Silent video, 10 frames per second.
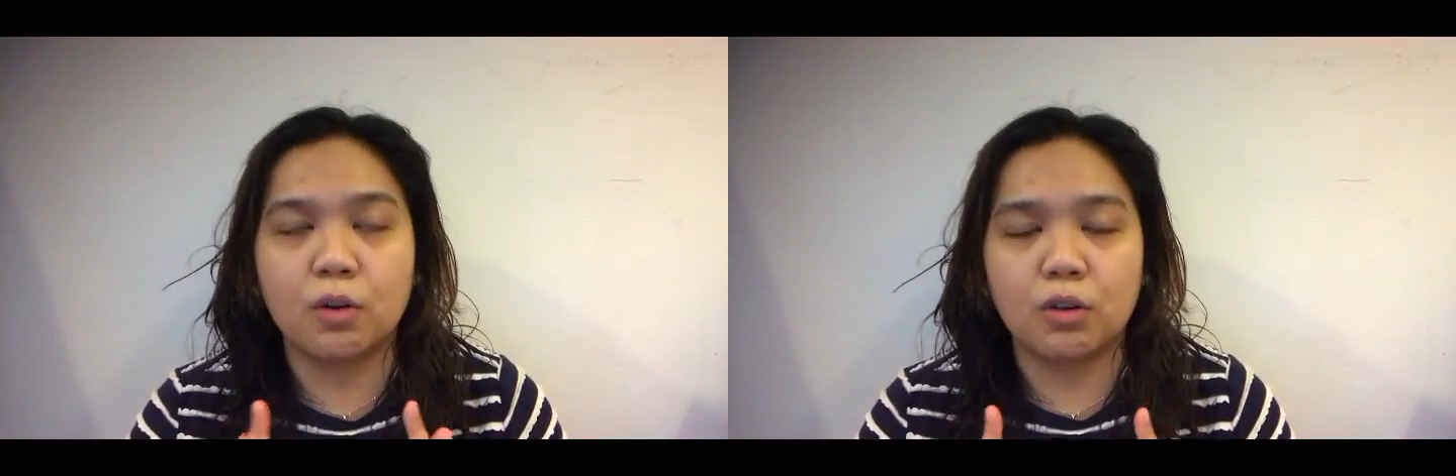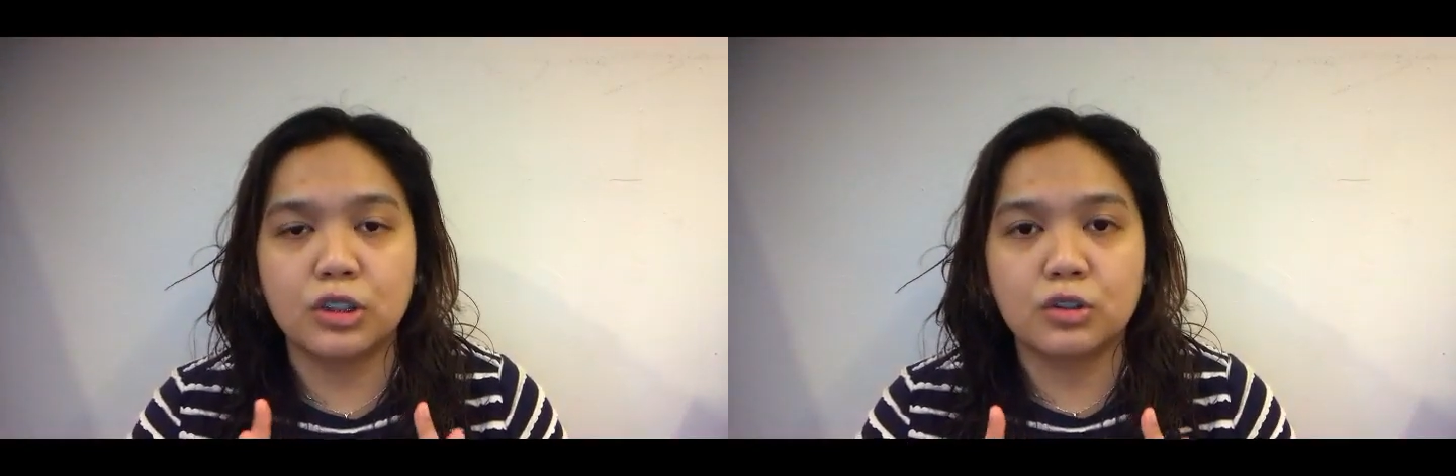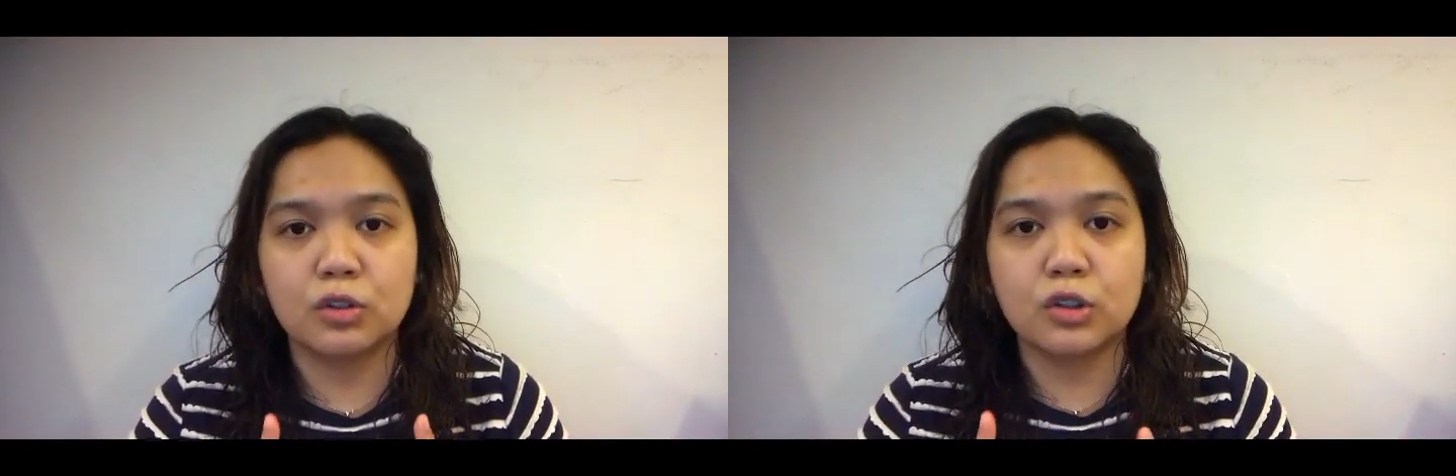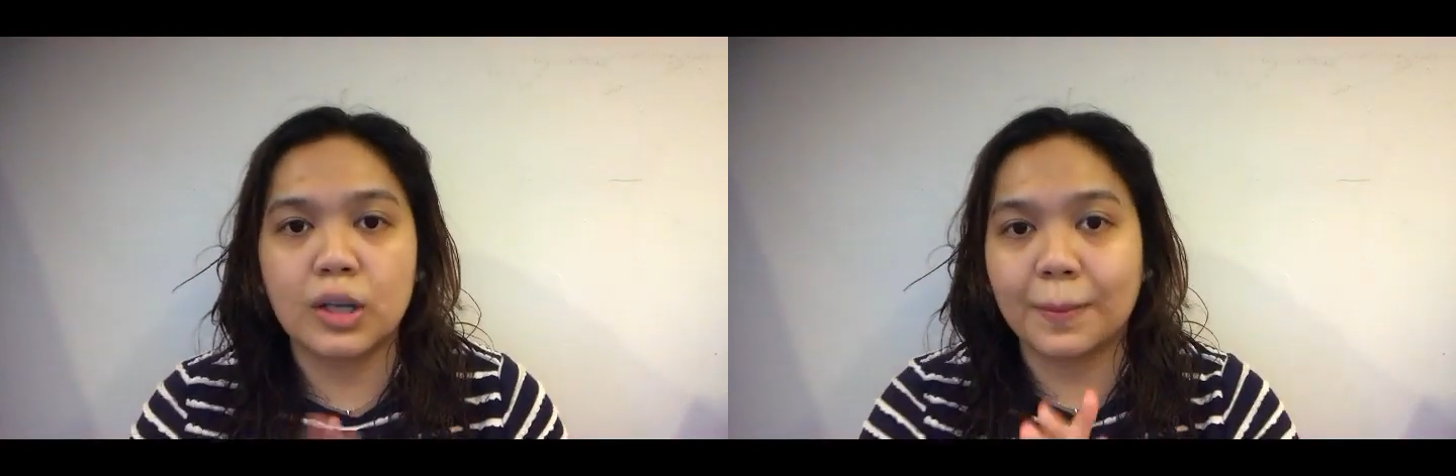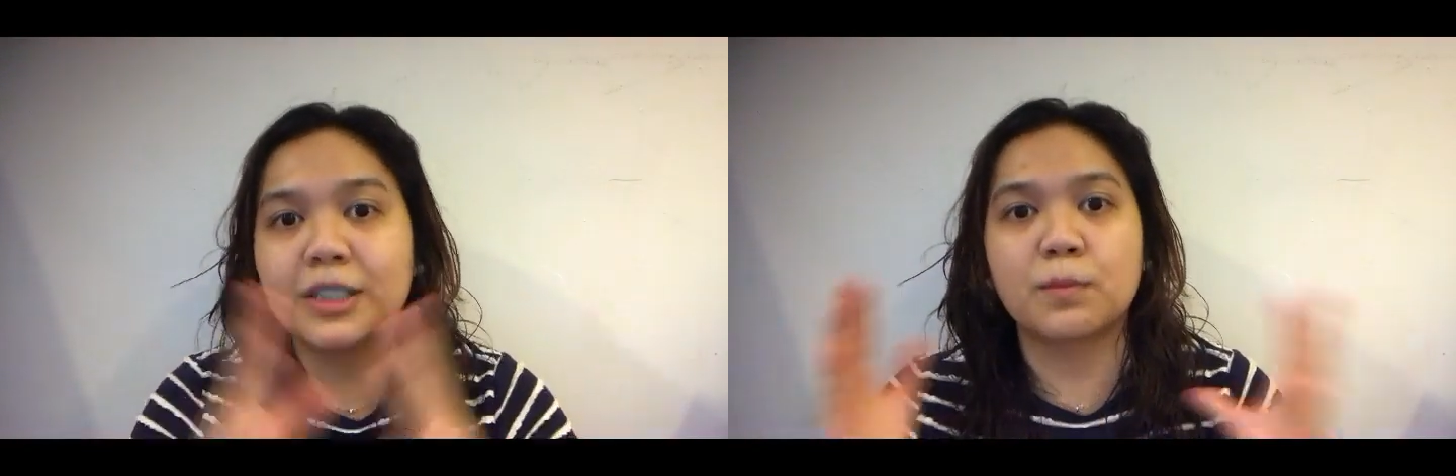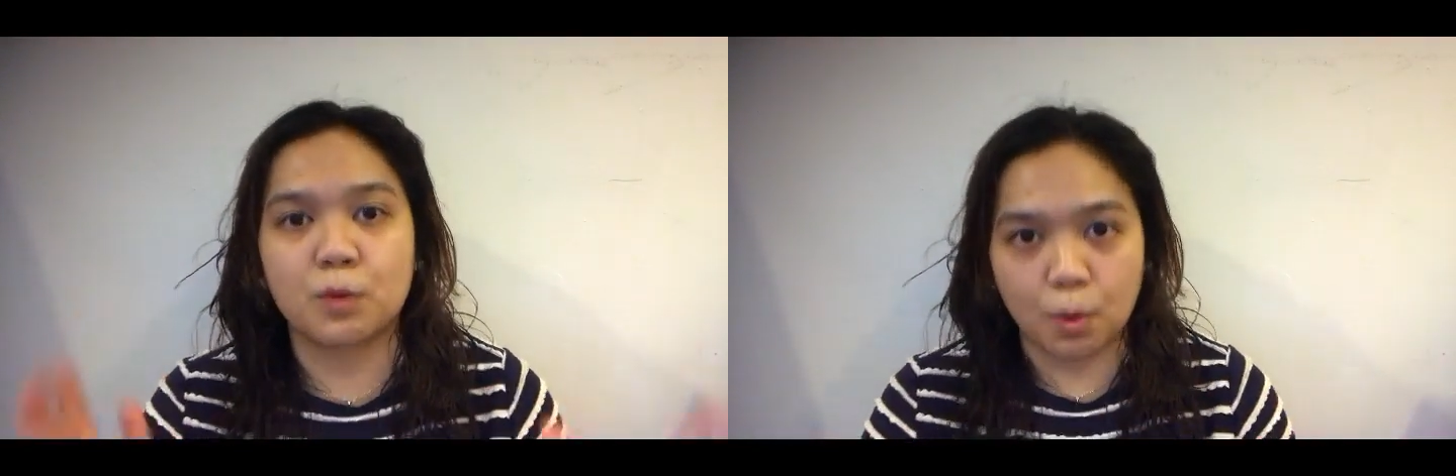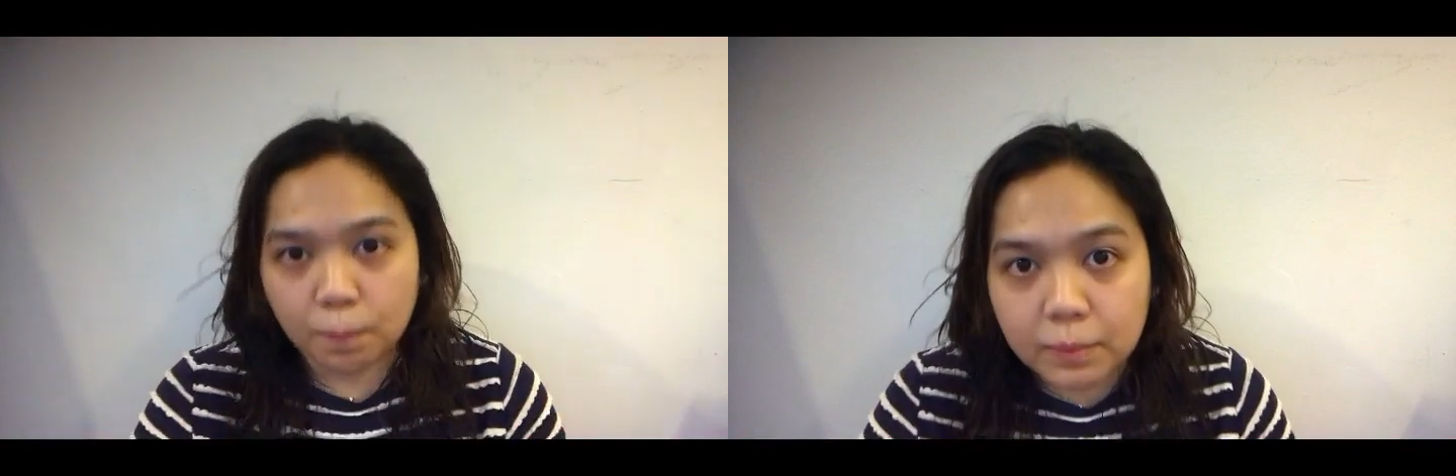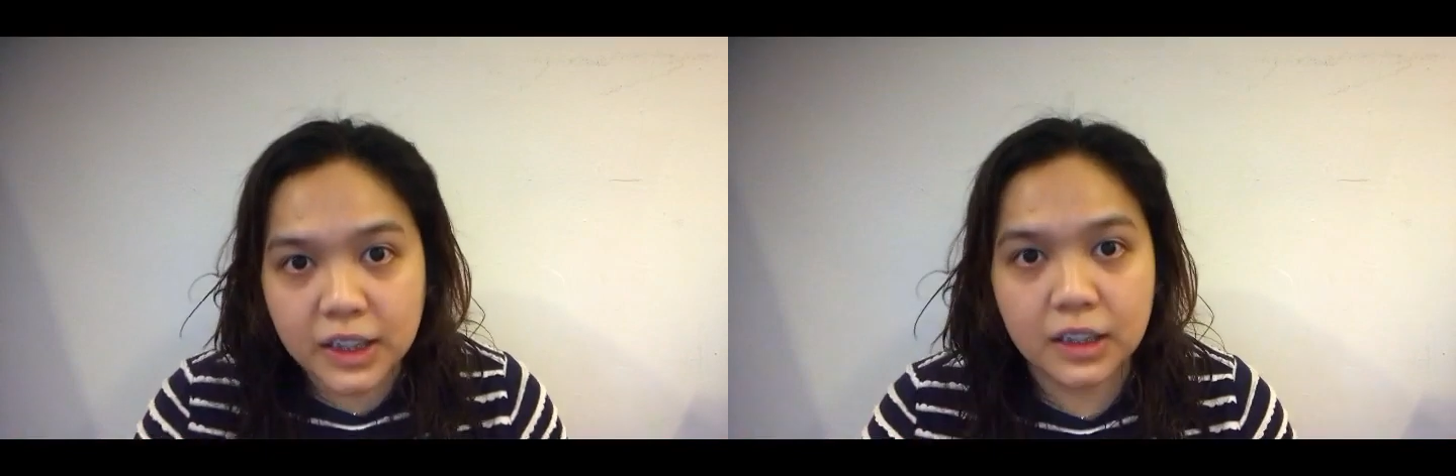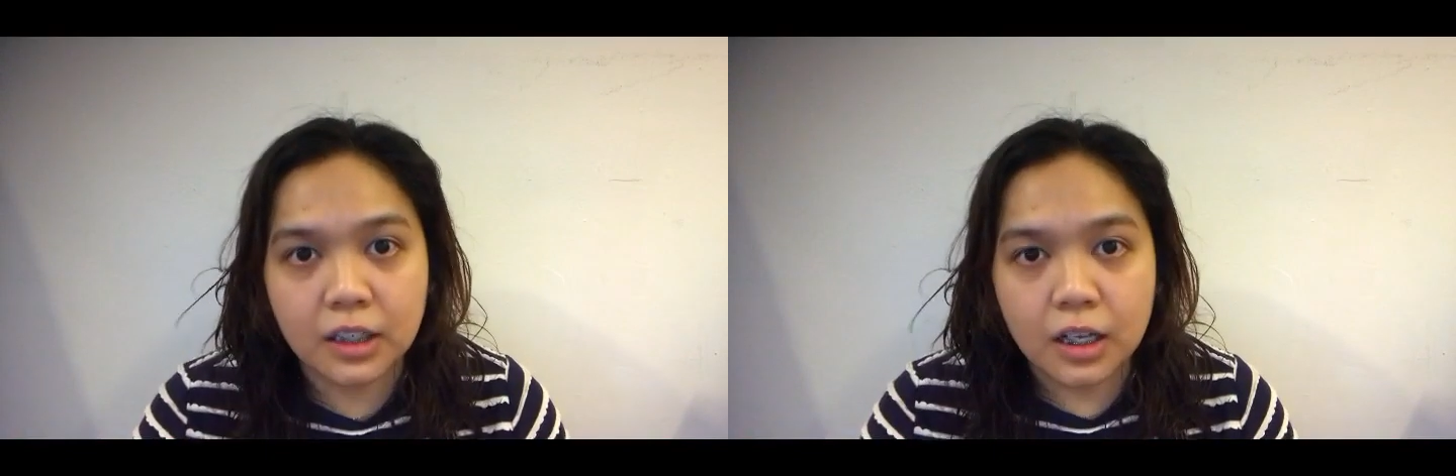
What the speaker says: control tu dah macam complete.